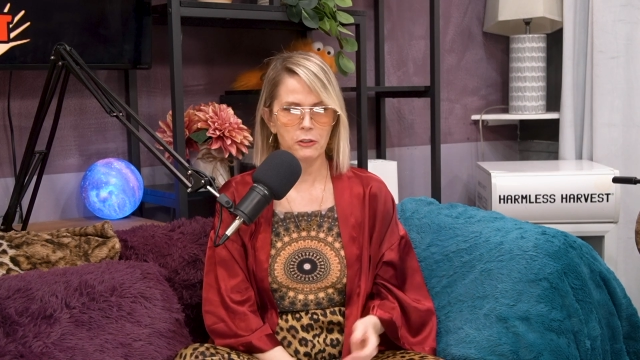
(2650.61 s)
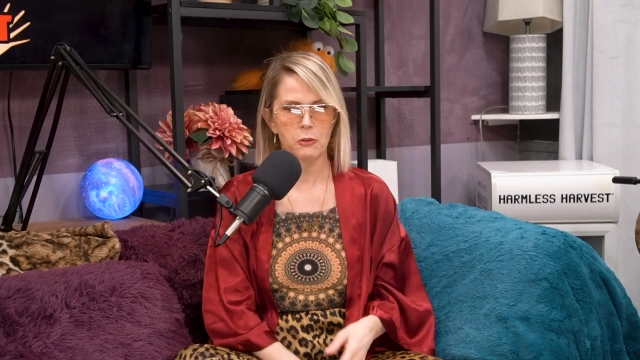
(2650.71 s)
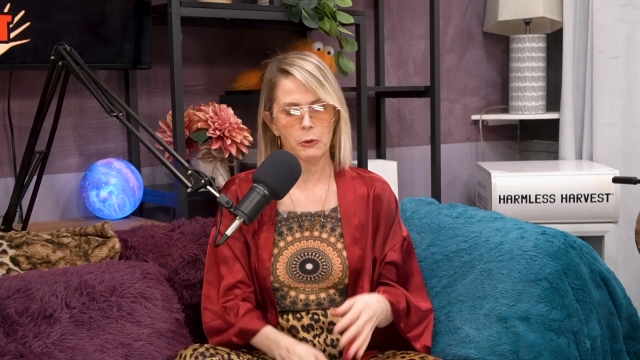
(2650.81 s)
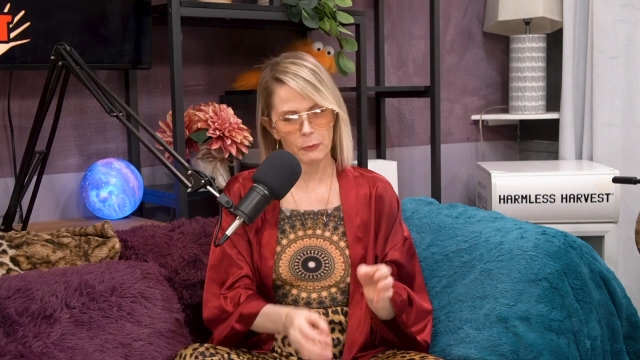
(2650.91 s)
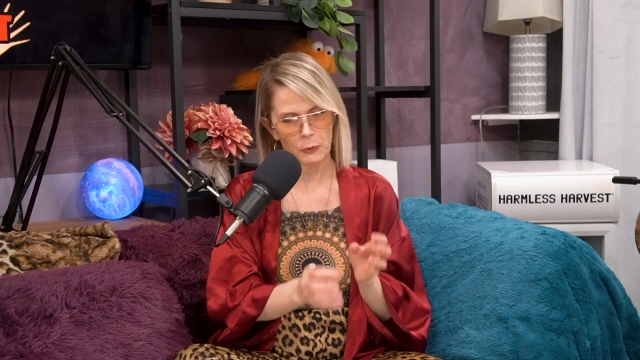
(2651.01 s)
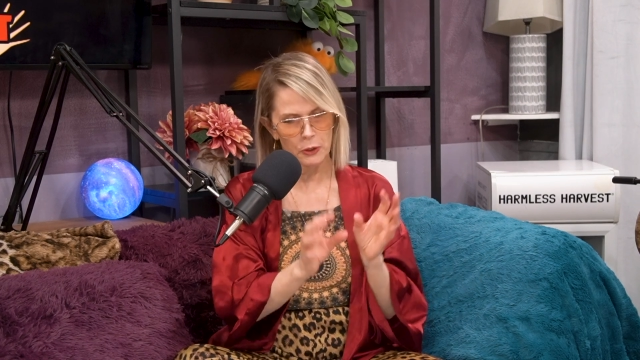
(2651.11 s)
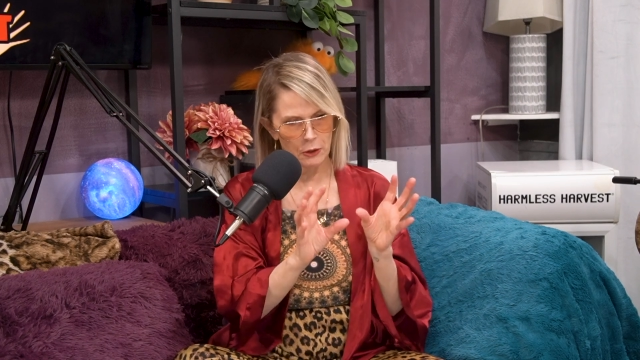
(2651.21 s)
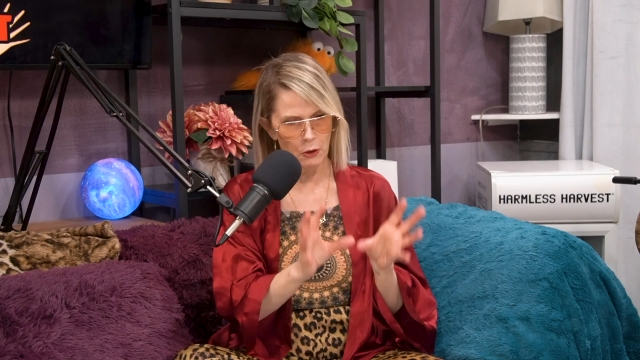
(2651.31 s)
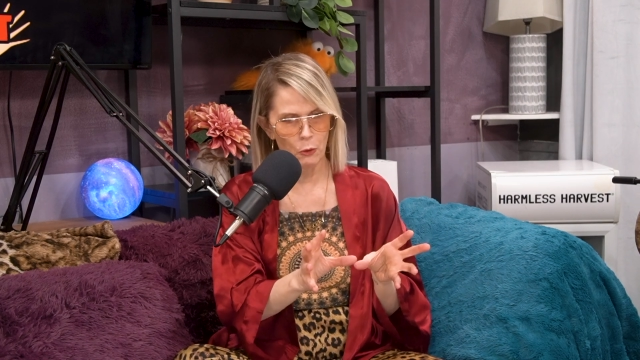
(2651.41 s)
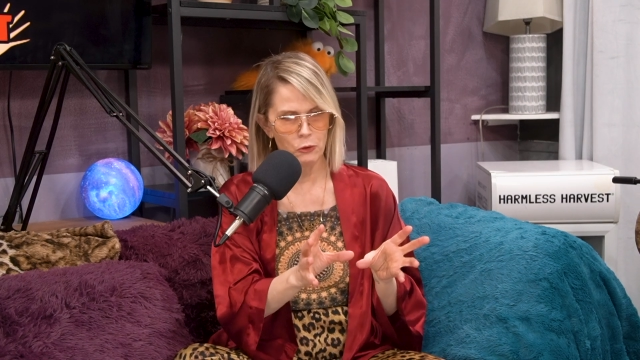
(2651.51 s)
So we would
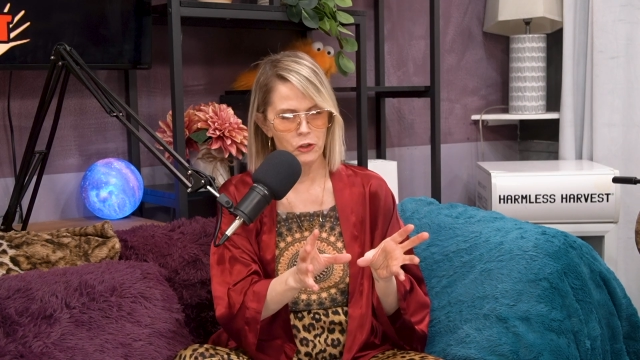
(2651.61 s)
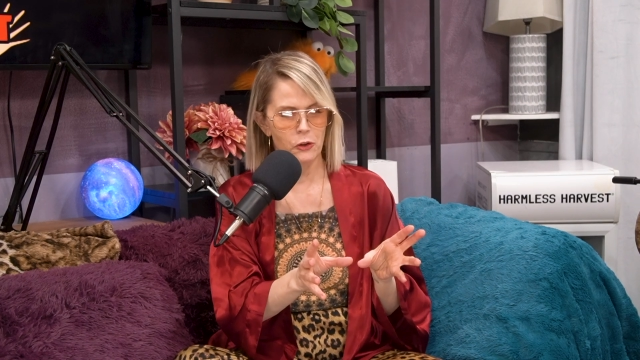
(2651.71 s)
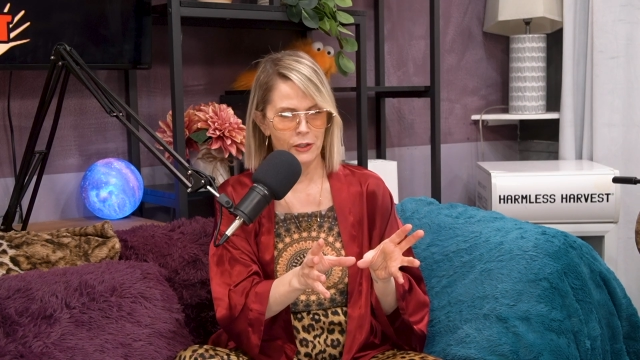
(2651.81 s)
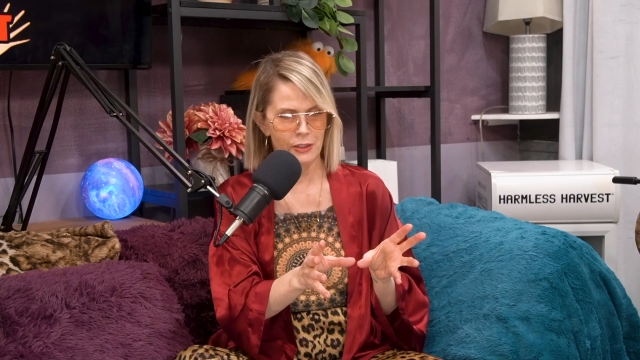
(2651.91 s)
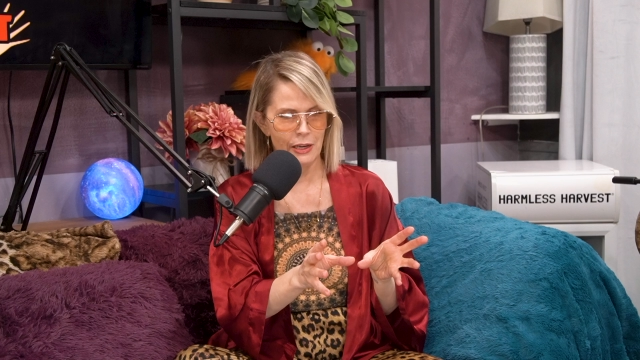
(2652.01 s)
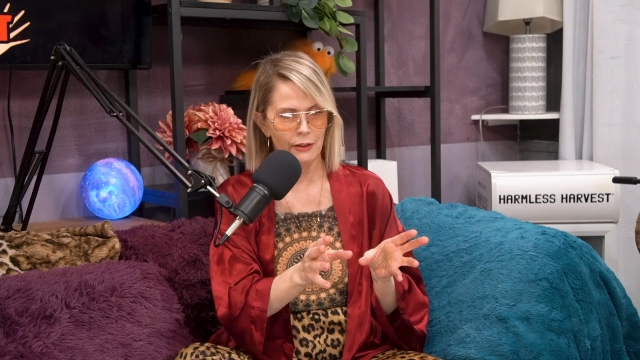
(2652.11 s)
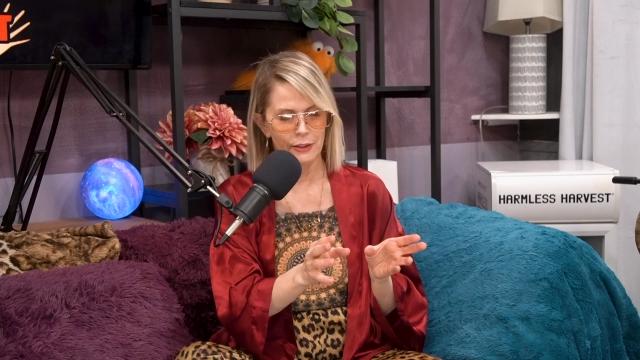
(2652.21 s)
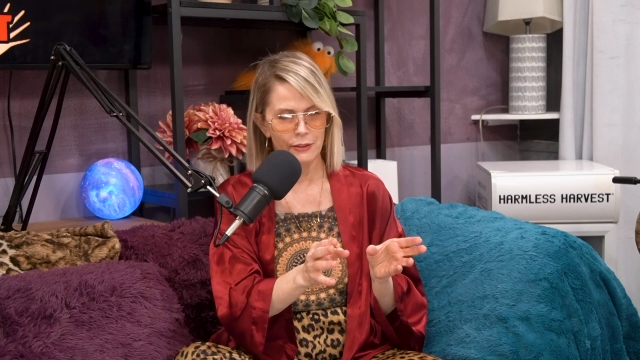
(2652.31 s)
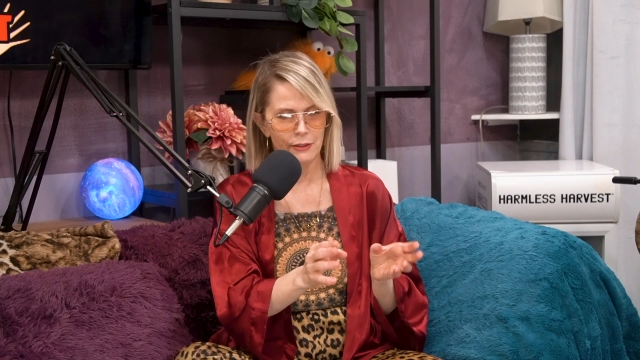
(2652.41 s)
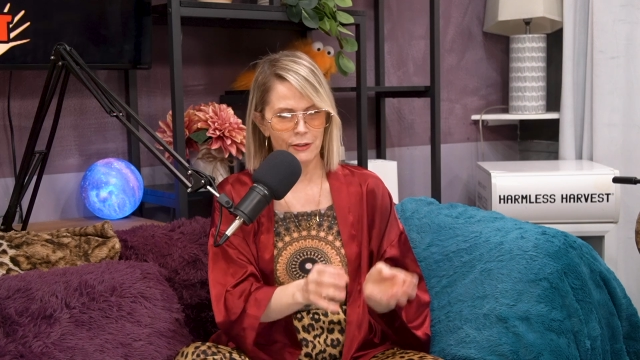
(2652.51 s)
hear a whole joke in
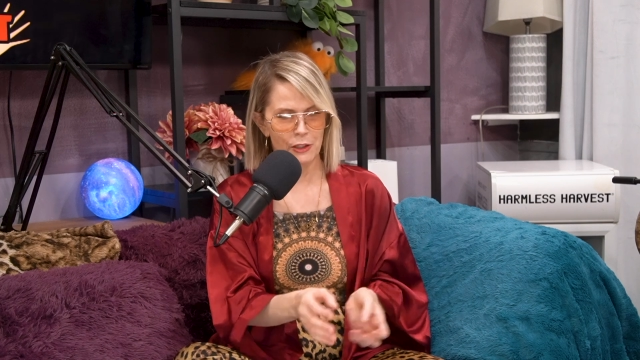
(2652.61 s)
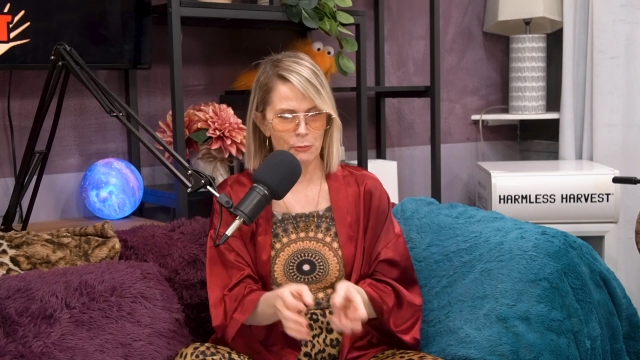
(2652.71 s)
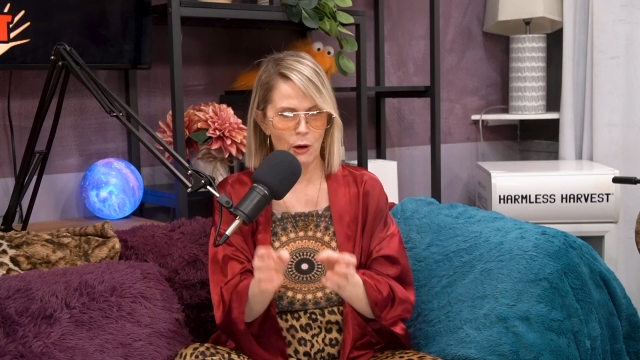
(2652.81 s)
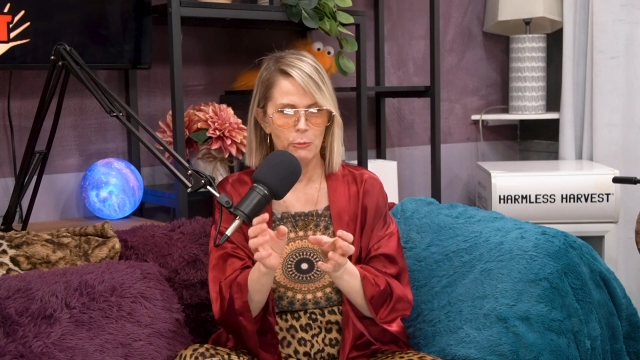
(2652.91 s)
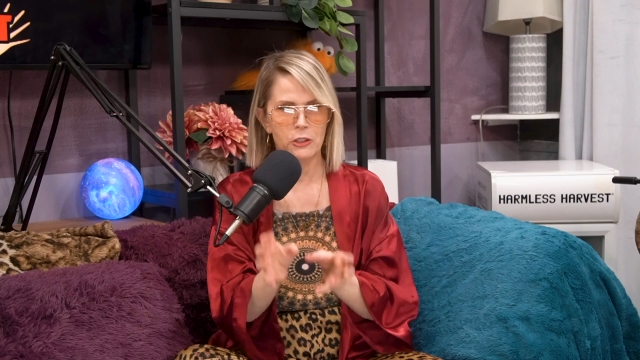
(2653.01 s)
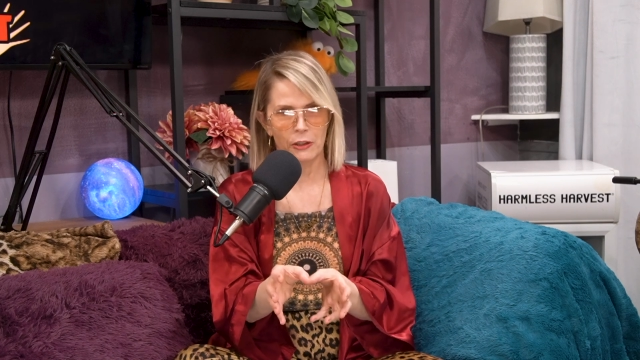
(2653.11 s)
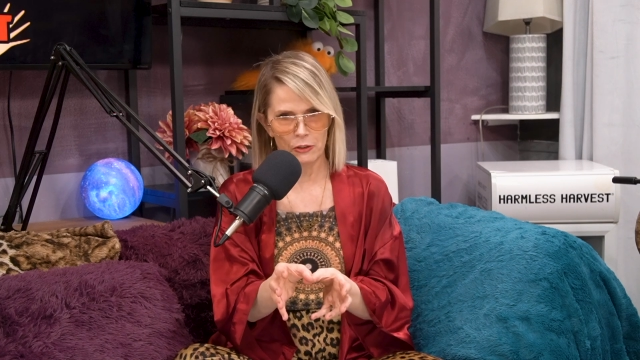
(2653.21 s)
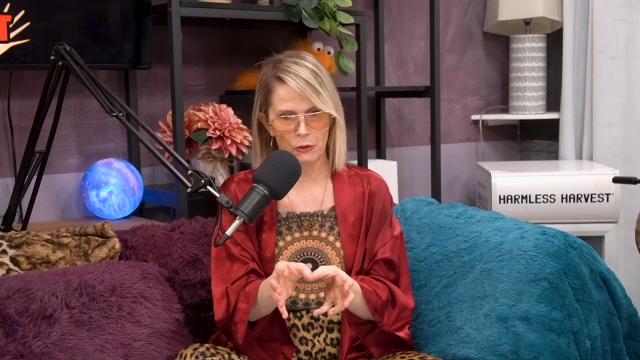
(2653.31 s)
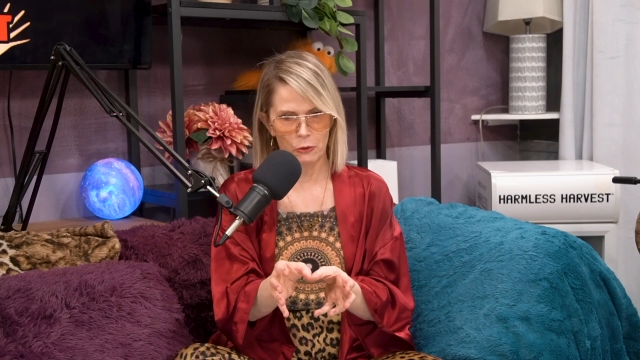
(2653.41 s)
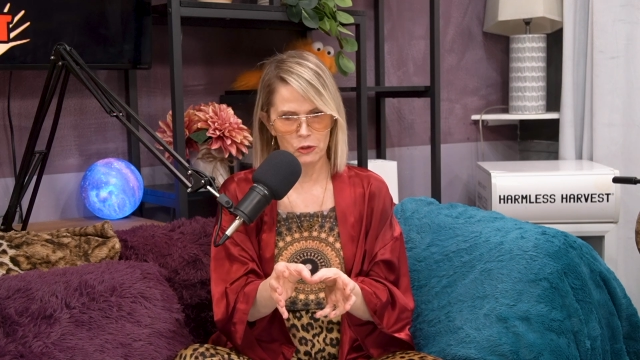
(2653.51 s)
Italian and then his mom would tell
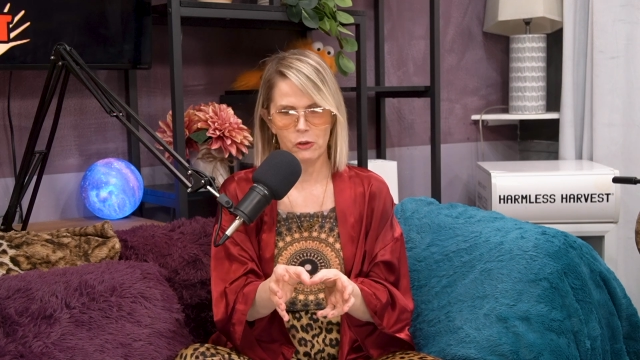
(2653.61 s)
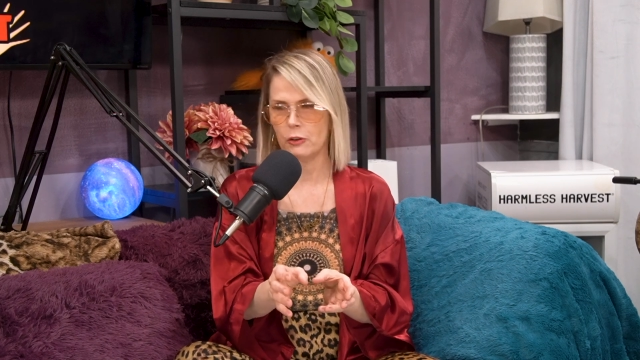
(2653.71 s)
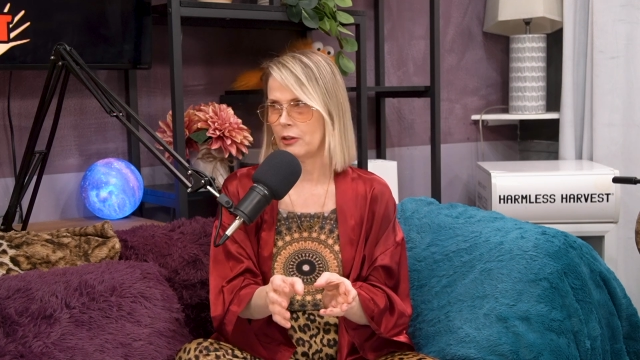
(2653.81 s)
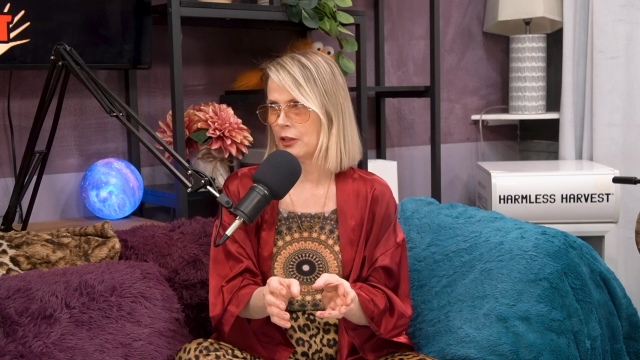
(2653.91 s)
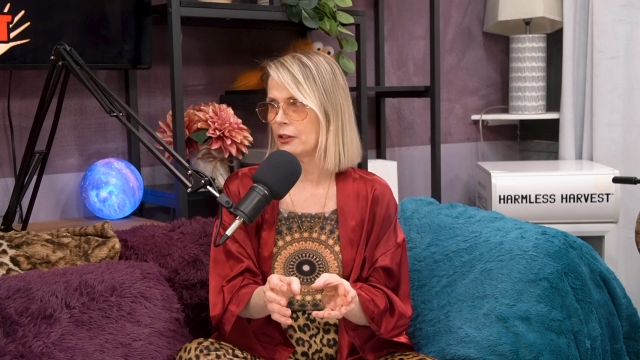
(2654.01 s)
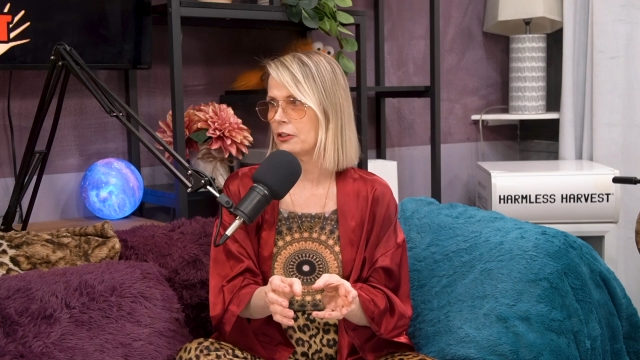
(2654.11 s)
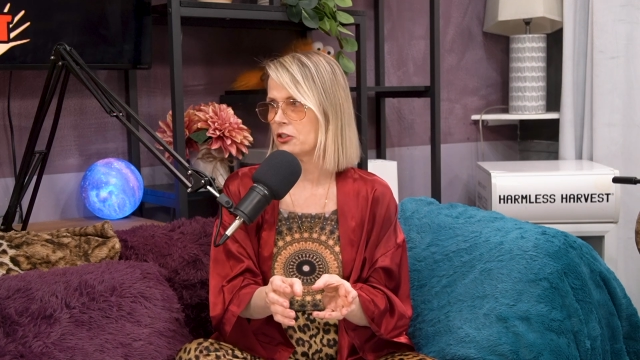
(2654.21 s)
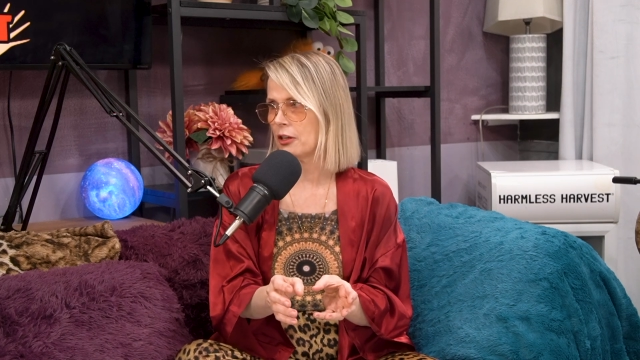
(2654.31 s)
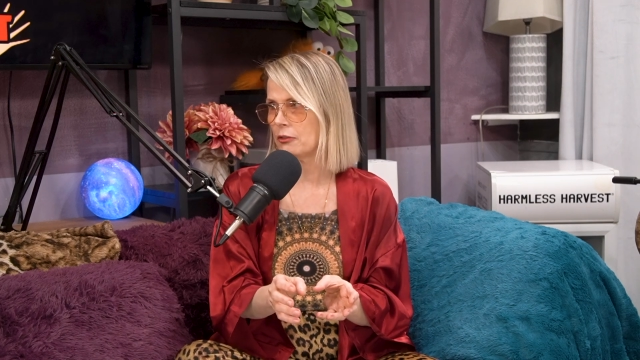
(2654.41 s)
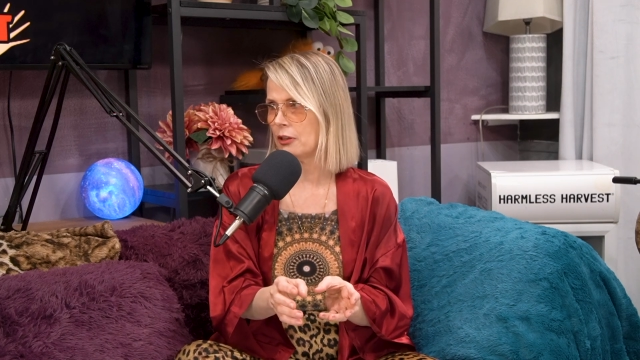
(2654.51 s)
the whole joke in
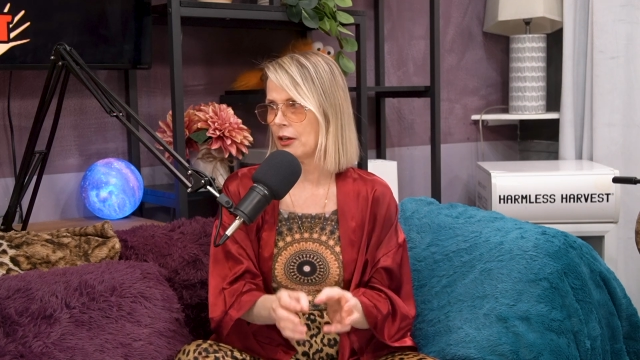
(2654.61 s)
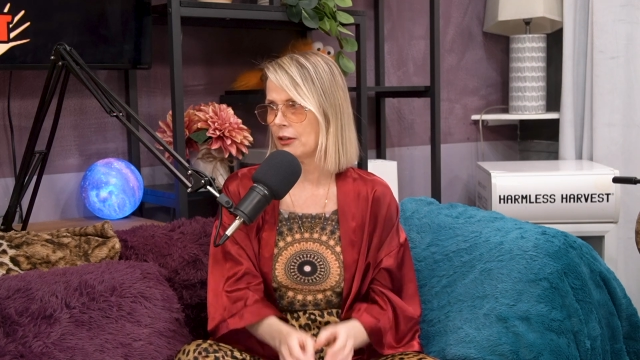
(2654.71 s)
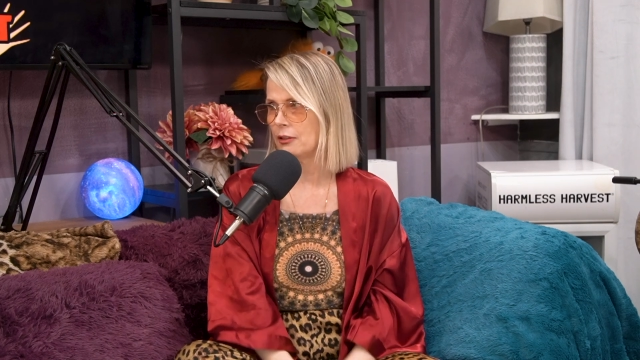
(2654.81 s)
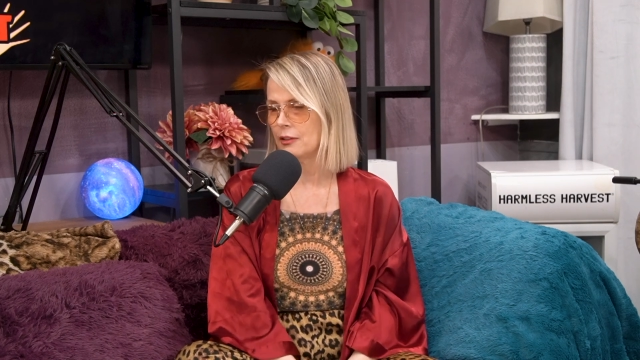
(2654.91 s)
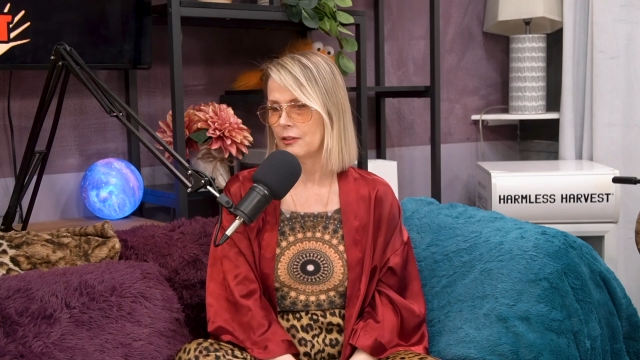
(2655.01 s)
English after that.